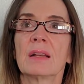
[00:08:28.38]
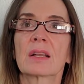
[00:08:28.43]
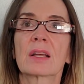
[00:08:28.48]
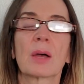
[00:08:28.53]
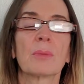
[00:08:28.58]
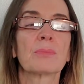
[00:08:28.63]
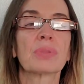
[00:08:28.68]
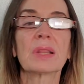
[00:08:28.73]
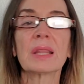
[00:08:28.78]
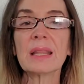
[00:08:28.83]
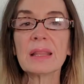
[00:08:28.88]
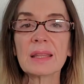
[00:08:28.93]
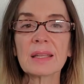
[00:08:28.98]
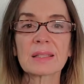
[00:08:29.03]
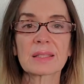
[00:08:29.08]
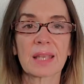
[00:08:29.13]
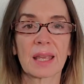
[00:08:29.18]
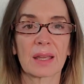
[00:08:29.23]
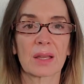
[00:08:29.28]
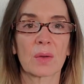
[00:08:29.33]
completely
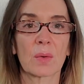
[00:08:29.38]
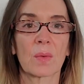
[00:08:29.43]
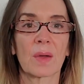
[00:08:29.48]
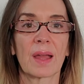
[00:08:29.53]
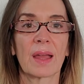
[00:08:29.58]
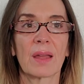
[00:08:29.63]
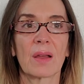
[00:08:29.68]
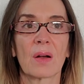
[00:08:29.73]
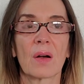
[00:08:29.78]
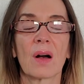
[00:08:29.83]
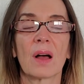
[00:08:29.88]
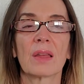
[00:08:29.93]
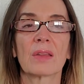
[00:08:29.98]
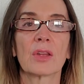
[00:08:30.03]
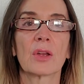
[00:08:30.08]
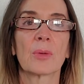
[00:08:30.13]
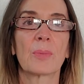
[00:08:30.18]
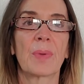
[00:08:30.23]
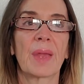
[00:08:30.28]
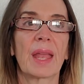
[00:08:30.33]
take away all
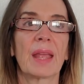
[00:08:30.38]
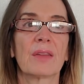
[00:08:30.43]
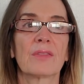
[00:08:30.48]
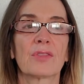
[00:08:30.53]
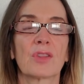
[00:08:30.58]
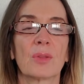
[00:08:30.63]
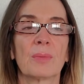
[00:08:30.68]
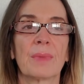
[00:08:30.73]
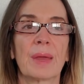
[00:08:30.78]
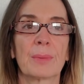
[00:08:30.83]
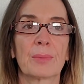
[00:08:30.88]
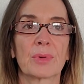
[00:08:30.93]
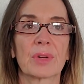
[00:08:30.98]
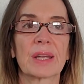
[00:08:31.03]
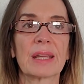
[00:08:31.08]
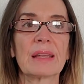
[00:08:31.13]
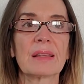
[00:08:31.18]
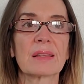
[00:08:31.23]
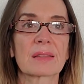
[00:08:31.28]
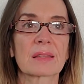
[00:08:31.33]
your painful
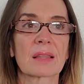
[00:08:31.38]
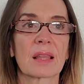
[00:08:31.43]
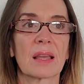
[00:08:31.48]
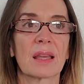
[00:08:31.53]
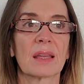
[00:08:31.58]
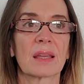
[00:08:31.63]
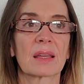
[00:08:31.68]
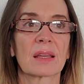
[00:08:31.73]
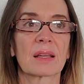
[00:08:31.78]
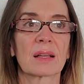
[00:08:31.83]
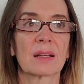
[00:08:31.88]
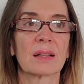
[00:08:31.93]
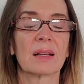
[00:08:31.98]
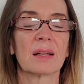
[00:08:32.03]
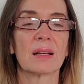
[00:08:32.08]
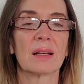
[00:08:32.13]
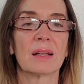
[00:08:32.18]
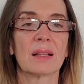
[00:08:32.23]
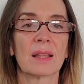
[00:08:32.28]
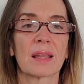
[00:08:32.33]
memories, like
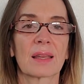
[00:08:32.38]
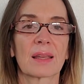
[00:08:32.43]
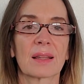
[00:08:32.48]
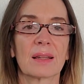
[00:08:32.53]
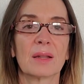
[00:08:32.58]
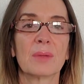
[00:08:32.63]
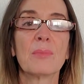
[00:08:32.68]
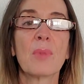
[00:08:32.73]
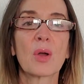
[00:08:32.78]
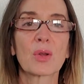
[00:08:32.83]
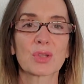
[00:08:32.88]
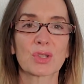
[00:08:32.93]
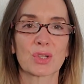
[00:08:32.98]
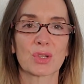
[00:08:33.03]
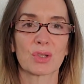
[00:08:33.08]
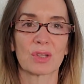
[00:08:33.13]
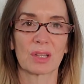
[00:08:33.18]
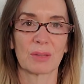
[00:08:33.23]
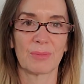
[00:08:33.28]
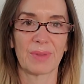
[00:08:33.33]
Uh, like an
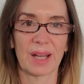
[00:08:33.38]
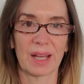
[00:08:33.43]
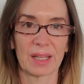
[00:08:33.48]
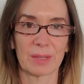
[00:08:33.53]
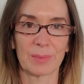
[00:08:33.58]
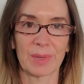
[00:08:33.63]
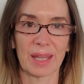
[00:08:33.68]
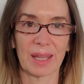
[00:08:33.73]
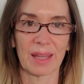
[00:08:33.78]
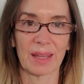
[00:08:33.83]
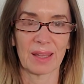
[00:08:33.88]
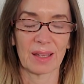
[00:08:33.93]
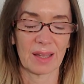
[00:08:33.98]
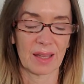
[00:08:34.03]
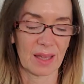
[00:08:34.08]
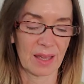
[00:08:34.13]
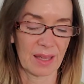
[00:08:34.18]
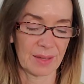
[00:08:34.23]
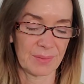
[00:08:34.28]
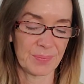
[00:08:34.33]
emotional lobotomy,
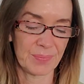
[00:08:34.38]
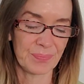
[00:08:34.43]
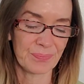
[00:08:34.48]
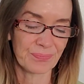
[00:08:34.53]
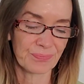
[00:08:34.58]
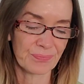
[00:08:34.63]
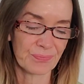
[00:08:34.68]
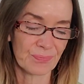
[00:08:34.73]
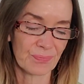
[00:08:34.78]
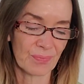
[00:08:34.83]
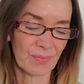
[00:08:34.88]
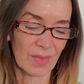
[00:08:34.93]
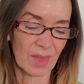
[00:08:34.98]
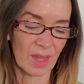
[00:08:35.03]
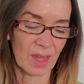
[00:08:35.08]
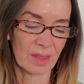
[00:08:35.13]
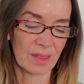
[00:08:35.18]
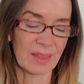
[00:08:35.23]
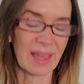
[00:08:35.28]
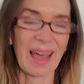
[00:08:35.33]
and
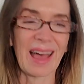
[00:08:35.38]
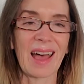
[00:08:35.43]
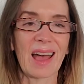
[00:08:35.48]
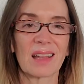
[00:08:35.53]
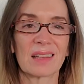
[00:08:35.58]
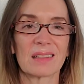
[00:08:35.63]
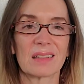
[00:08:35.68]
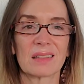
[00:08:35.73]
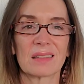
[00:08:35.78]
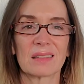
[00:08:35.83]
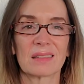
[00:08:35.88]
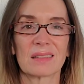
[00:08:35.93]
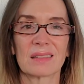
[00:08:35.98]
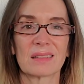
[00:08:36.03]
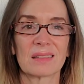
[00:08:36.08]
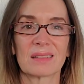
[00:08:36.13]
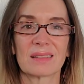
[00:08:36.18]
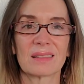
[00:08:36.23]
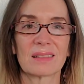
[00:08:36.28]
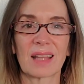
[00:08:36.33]
that
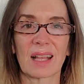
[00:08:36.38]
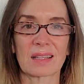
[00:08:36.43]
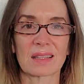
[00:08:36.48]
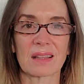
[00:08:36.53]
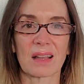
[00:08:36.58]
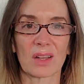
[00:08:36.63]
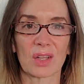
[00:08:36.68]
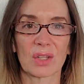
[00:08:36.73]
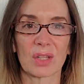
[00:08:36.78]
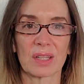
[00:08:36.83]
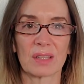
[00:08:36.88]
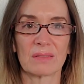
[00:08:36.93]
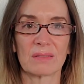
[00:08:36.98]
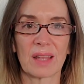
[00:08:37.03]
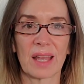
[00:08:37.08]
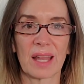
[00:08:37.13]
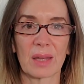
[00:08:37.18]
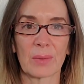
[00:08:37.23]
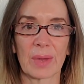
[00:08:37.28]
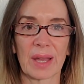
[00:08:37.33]
that's not good.
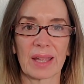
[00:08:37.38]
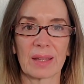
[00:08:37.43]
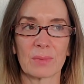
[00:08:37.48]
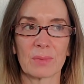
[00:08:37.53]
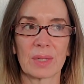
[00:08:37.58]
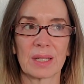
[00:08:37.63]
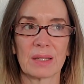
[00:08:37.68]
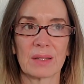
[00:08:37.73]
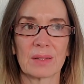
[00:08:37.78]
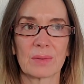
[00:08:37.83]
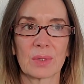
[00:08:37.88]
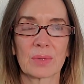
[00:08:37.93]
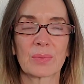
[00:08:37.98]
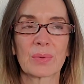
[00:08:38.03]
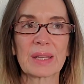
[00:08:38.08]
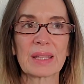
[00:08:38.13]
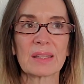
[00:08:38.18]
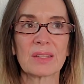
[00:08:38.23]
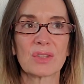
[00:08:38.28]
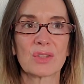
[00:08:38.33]
Anyway, we, we
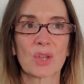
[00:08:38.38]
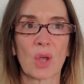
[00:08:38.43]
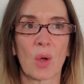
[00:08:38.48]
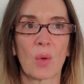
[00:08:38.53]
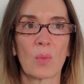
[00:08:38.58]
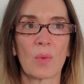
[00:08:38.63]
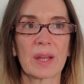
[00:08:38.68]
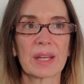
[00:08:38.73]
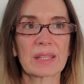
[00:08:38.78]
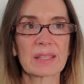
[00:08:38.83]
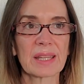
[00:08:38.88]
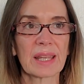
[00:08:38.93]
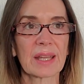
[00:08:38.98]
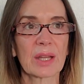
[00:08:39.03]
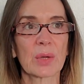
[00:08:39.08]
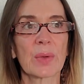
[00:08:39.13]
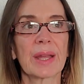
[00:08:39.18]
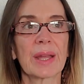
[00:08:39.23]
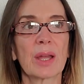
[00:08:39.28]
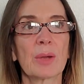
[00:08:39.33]
really don't want to
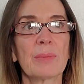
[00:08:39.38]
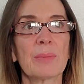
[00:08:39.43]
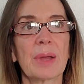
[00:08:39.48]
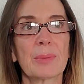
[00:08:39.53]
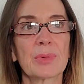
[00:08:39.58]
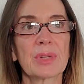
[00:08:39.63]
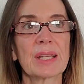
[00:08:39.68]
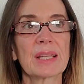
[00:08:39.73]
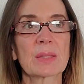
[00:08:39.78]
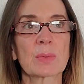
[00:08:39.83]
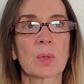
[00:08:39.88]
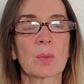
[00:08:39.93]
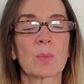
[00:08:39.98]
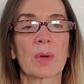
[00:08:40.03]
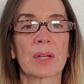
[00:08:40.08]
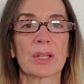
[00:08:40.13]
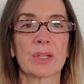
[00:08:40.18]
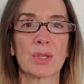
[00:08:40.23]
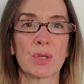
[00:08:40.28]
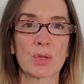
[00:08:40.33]
take away our memories. We
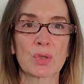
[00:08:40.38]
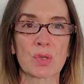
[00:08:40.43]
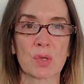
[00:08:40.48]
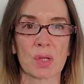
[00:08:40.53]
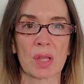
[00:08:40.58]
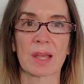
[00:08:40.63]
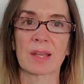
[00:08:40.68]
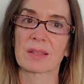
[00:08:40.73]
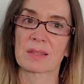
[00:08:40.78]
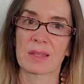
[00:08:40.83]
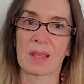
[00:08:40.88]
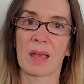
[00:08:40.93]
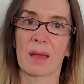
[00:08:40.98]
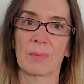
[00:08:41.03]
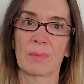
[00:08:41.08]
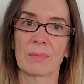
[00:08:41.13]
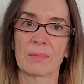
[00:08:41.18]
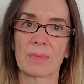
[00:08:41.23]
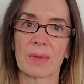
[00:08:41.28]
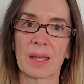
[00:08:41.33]
want to neutralize
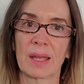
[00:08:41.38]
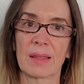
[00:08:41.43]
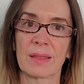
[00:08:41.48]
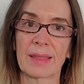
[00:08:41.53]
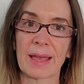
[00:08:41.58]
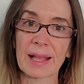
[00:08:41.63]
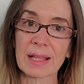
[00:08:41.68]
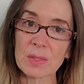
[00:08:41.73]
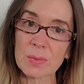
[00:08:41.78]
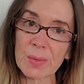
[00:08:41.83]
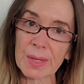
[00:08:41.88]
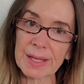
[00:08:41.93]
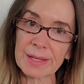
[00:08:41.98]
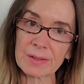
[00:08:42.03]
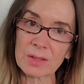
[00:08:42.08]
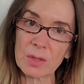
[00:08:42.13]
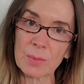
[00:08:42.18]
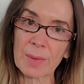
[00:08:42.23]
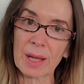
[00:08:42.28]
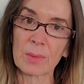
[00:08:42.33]
them. And that's
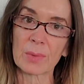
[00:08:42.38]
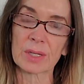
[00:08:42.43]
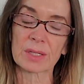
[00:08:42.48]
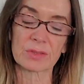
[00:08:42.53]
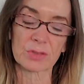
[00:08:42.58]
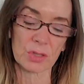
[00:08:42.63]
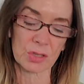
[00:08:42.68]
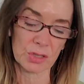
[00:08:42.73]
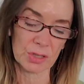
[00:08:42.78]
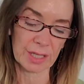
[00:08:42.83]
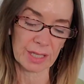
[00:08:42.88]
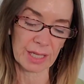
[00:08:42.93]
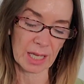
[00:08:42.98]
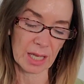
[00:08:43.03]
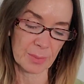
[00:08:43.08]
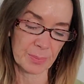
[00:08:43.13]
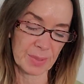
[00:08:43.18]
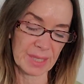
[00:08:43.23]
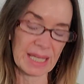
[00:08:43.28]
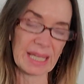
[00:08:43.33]
when you might want to start
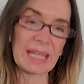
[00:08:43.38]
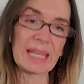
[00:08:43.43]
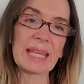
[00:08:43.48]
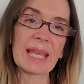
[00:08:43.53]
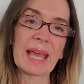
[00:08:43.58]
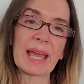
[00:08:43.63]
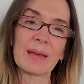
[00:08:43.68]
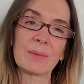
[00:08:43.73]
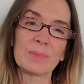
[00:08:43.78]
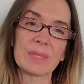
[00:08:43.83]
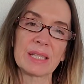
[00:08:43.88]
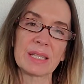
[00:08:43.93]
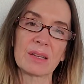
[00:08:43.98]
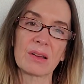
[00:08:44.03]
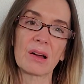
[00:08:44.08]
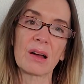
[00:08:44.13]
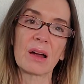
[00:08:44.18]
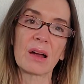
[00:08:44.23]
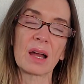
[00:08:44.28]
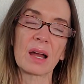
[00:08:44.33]
looking up E M
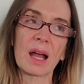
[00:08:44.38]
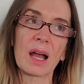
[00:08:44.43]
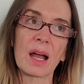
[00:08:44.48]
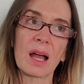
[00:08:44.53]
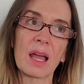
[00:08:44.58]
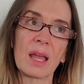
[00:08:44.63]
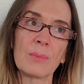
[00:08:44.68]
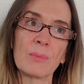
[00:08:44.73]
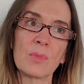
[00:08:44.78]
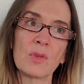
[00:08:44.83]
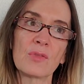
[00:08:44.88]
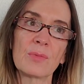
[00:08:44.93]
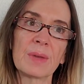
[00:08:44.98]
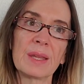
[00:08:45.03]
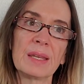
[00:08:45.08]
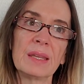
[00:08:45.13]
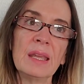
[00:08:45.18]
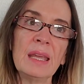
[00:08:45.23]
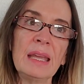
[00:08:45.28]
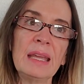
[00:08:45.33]
D R, eye
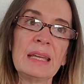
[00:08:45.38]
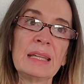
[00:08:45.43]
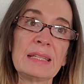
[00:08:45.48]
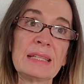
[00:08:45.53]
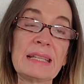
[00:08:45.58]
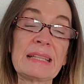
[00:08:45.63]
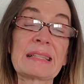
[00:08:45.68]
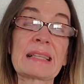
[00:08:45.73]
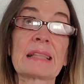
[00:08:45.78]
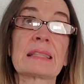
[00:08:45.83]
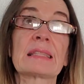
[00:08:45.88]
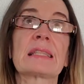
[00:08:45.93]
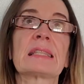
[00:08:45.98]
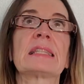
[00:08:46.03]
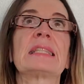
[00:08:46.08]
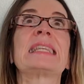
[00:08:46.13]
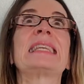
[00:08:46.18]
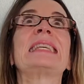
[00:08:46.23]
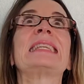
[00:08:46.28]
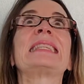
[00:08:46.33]
movement
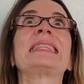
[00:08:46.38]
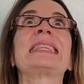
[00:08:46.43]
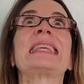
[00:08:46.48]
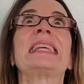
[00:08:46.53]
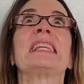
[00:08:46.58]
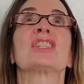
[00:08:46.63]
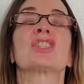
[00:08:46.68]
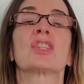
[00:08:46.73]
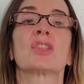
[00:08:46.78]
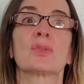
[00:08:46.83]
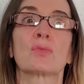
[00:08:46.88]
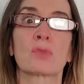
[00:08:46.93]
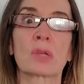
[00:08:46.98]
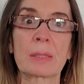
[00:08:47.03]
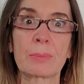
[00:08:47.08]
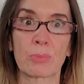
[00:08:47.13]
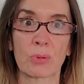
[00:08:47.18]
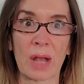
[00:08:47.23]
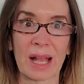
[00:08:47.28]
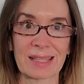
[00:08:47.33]
desensitization
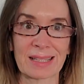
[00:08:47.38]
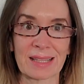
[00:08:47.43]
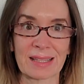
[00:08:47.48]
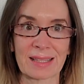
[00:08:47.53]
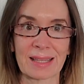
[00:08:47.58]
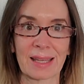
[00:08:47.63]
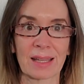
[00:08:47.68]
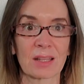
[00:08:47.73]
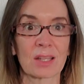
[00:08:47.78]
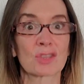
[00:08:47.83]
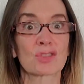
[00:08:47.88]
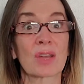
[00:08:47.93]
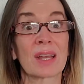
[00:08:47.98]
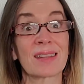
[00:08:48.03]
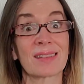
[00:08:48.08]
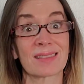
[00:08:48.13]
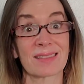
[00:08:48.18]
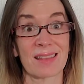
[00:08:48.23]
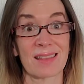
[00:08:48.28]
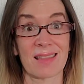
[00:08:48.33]
reprocessing.
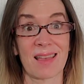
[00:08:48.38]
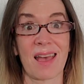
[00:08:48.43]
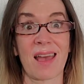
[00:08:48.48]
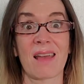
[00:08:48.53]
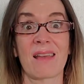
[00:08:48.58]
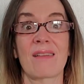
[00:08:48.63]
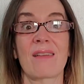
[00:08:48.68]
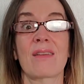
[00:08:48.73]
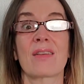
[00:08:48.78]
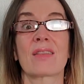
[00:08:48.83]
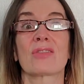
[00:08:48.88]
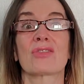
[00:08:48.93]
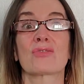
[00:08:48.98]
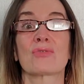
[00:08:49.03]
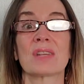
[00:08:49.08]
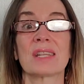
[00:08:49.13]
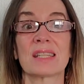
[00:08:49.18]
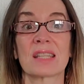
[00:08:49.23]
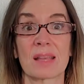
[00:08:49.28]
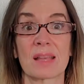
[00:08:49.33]
Try to say that
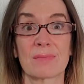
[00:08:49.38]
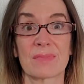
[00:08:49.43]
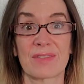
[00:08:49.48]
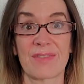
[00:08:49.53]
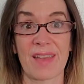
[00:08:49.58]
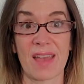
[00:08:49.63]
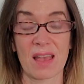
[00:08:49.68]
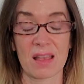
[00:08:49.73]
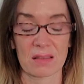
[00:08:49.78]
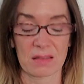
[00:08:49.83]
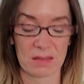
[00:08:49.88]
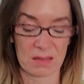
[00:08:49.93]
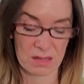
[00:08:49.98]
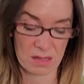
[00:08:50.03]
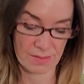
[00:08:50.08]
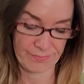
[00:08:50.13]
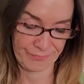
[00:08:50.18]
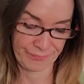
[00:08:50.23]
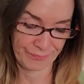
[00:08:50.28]
three times fast.